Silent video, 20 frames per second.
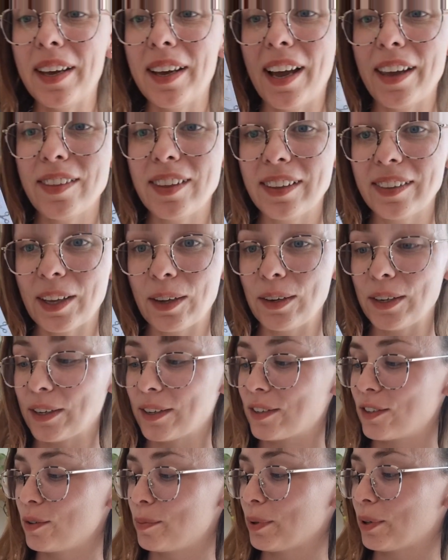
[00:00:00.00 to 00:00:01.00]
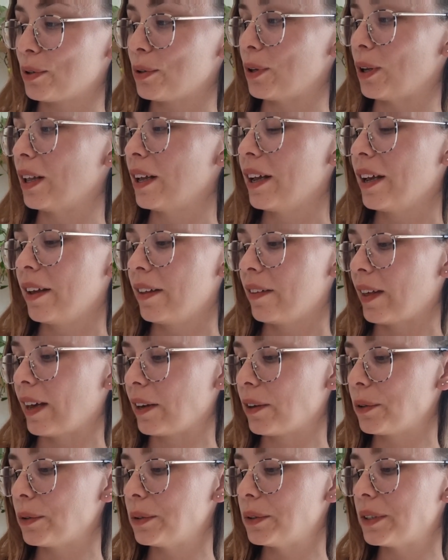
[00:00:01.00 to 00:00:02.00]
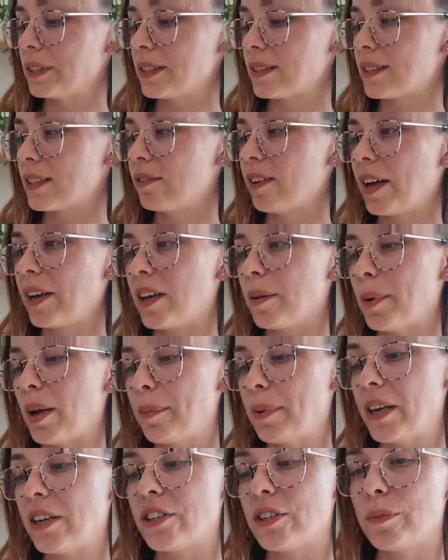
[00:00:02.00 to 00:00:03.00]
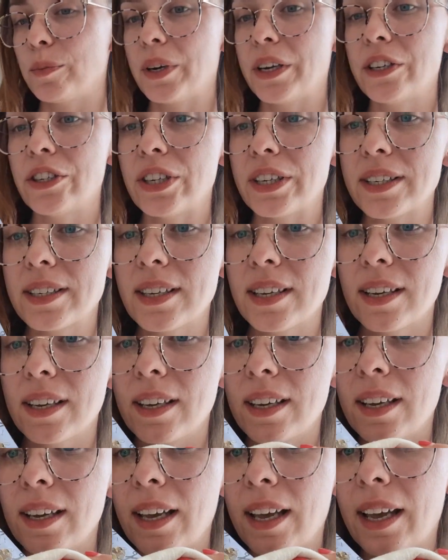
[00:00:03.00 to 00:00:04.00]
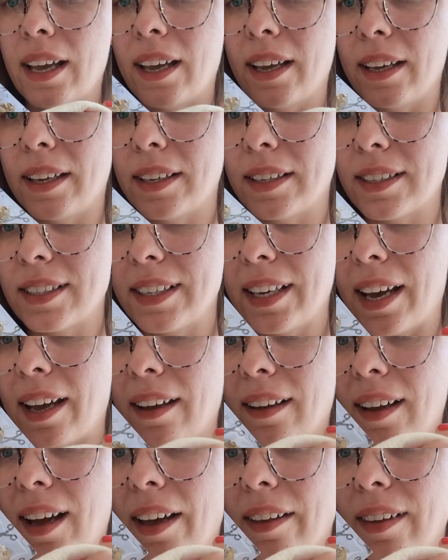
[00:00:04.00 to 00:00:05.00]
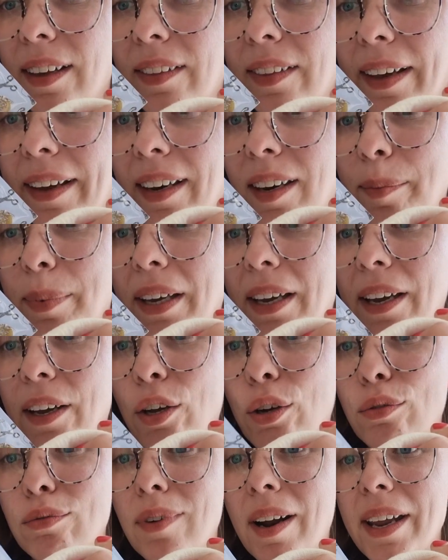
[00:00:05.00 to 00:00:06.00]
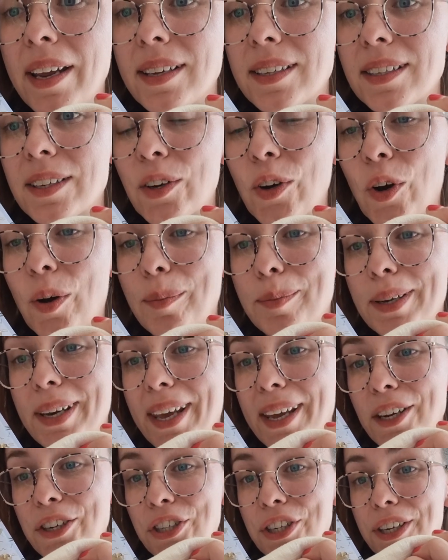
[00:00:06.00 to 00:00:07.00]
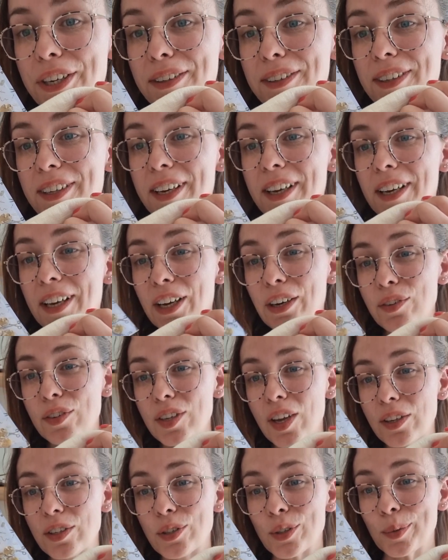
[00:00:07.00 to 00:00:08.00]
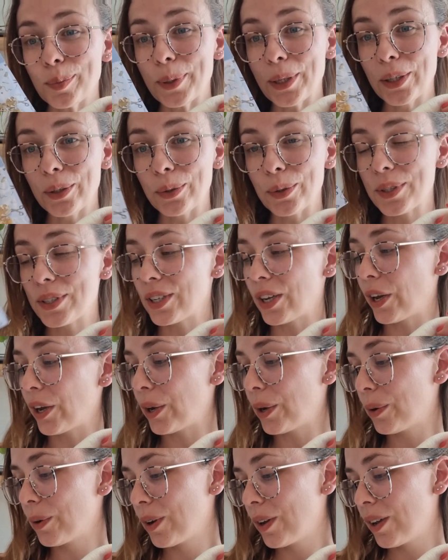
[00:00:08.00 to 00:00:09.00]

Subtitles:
I think they'll look super cool. They're called Savannah by Pigeon Wishes, and yeah, I think they're going to be a great combination, kind of subtle but also,